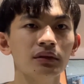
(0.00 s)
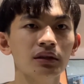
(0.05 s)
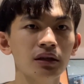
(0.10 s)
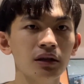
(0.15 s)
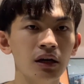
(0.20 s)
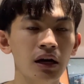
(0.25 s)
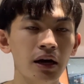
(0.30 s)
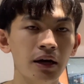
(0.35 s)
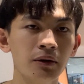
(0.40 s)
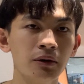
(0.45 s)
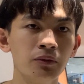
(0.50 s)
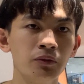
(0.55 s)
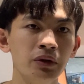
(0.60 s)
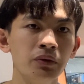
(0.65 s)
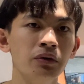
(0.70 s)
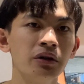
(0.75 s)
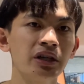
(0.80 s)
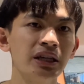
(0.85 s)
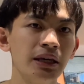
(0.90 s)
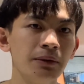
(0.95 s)
and we
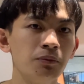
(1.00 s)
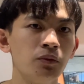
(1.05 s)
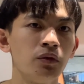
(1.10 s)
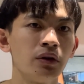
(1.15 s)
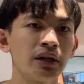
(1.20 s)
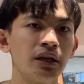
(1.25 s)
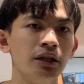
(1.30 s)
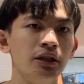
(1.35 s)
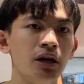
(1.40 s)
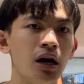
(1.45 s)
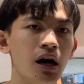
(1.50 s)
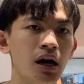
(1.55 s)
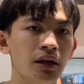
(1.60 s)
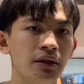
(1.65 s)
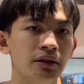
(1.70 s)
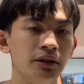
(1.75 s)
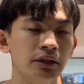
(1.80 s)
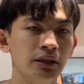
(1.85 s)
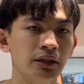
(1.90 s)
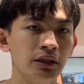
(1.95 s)
will keep working
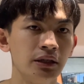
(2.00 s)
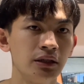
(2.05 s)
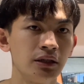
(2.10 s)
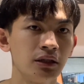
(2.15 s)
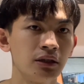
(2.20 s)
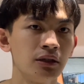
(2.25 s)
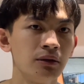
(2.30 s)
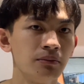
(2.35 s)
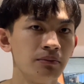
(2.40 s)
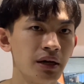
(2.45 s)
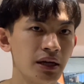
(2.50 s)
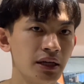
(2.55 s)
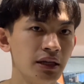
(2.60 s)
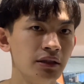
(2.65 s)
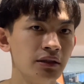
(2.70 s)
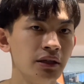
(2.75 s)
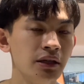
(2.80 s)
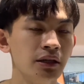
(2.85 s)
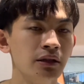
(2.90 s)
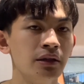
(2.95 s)
on the
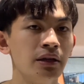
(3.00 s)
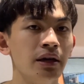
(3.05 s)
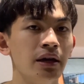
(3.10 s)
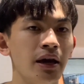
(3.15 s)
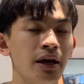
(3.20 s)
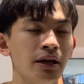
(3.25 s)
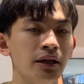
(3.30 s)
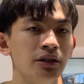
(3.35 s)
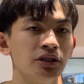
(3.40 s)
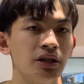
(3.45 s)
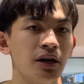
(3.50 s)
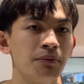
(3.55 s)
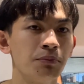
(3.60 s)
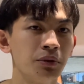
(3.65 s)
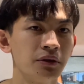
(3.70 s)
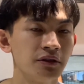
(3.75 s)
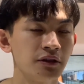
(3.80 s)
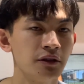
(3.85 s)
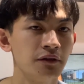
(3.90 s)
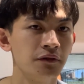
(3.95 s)
market in the Asia
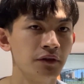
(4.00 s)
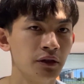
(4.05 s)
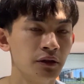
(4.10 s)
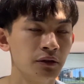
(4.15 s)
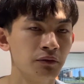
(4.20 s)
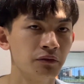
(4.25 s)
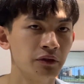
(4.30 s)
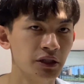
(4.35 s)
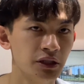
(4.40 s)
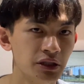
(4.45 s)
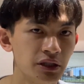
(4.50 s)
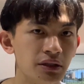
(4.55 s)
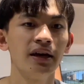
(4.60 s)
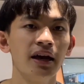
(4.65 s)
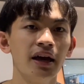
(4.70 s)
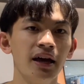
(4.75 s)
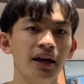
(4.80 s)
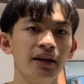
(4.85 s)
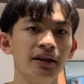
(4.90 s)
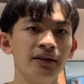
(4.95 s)
Pacific region.
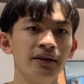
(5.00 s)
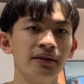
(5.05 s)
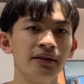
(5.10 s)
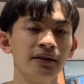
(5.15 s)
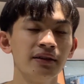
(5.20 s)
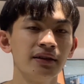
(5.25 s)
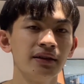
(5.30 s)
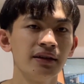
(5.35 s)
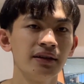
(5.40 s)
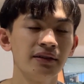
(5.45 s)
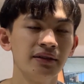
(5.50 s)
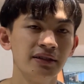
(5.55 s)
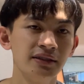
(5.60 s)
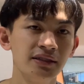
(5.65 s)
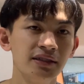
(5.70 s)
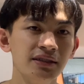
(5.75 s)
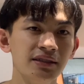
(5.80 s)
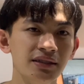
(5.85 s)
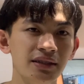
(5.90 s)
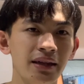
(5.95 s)
And
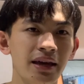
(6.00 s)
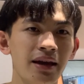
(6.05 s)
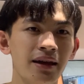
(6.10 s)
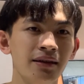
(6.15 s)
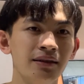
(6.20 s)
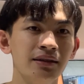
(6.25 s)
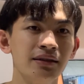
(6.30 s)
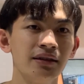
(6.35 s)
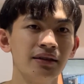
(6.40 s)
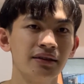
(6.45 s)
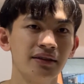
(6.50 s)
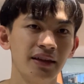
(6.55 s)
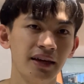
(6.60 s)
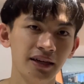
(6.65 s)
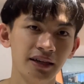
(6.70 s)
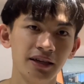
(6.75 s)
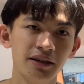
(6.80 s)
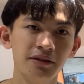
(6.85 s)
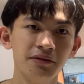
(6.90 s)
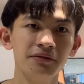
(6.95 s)
this is the end.
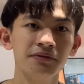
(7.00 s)
Thank you.